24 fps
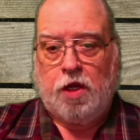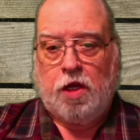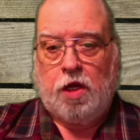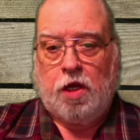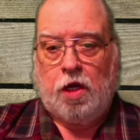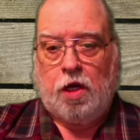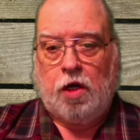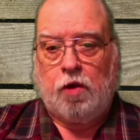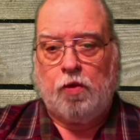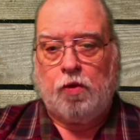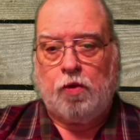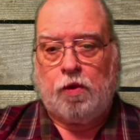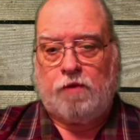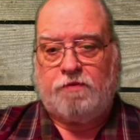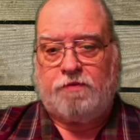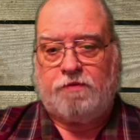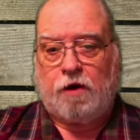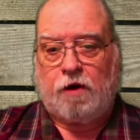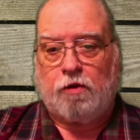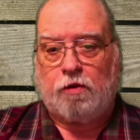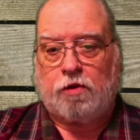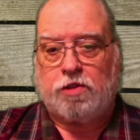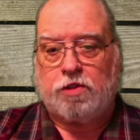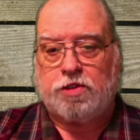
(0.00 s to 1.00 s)
who would
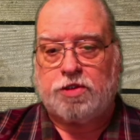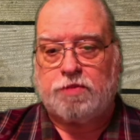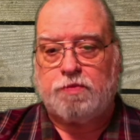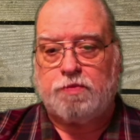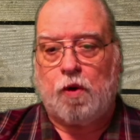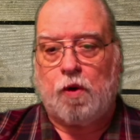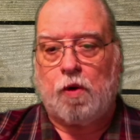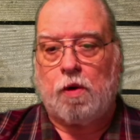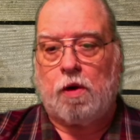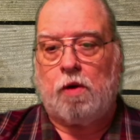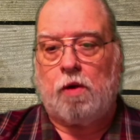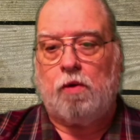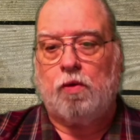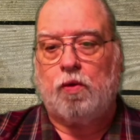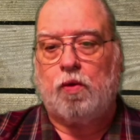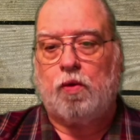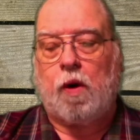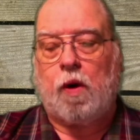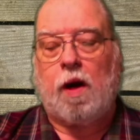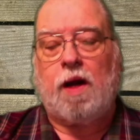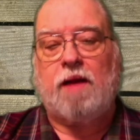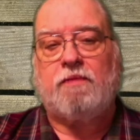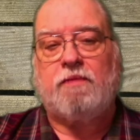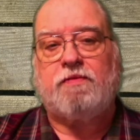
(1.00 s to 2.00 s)
focus more on
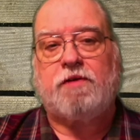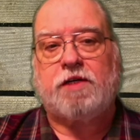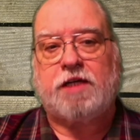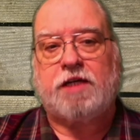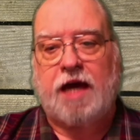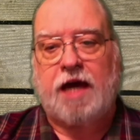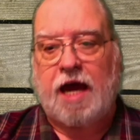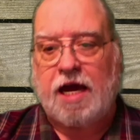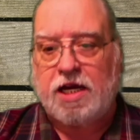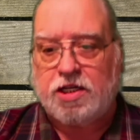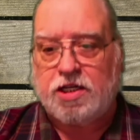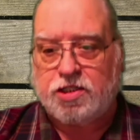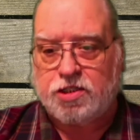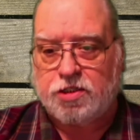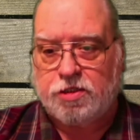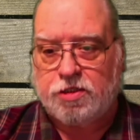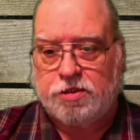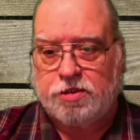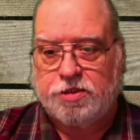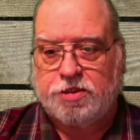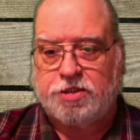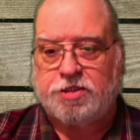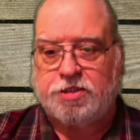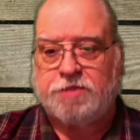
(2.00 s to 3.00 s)

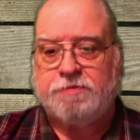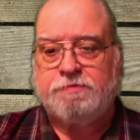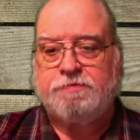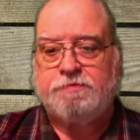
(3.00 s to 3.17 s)
qualifications